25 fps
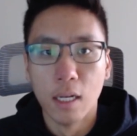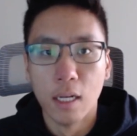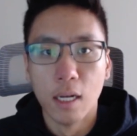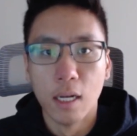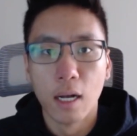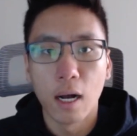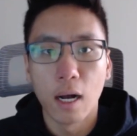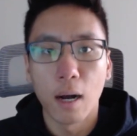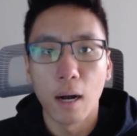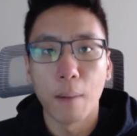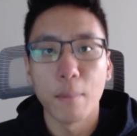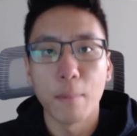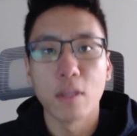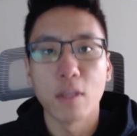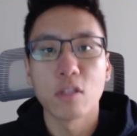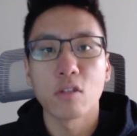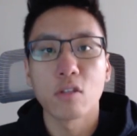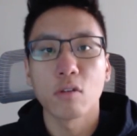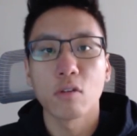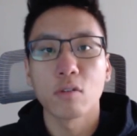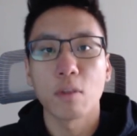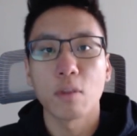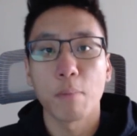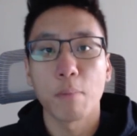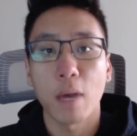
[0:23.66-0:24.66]
Um, and
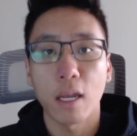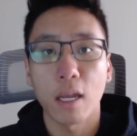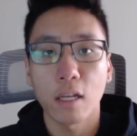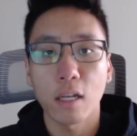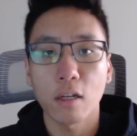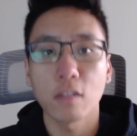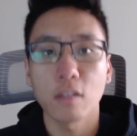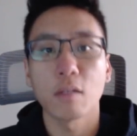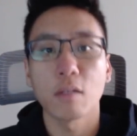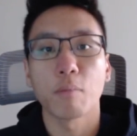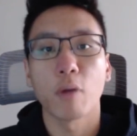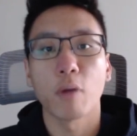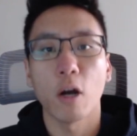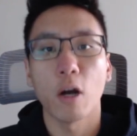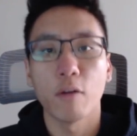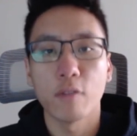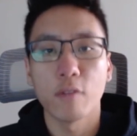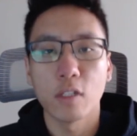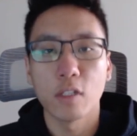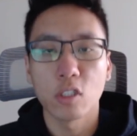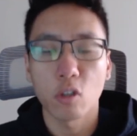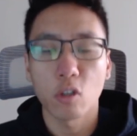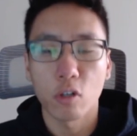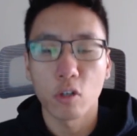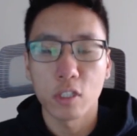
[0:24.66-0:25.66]
so, depending on the
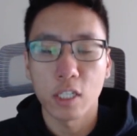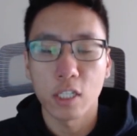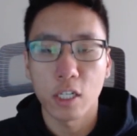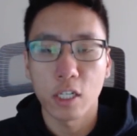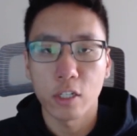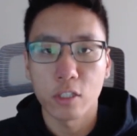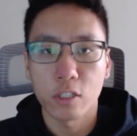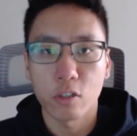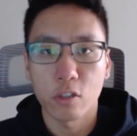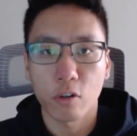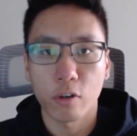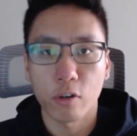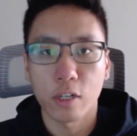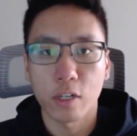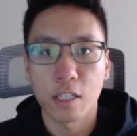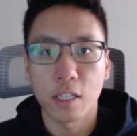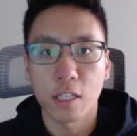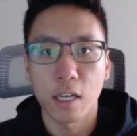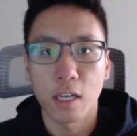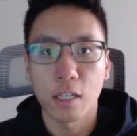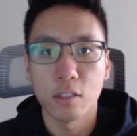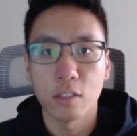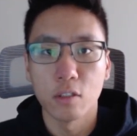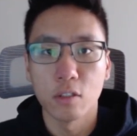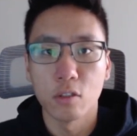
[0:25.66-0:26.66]
province or territory
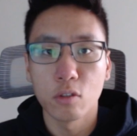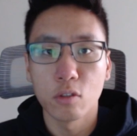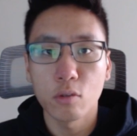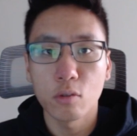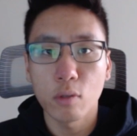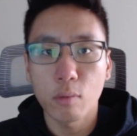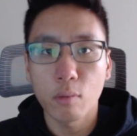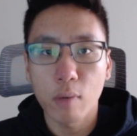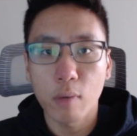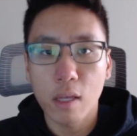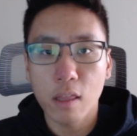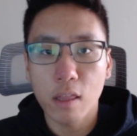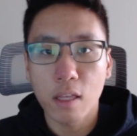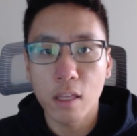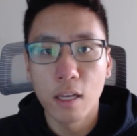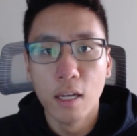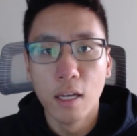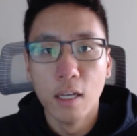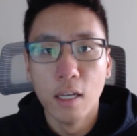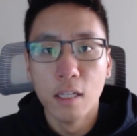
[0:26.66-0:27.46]
that you do it with,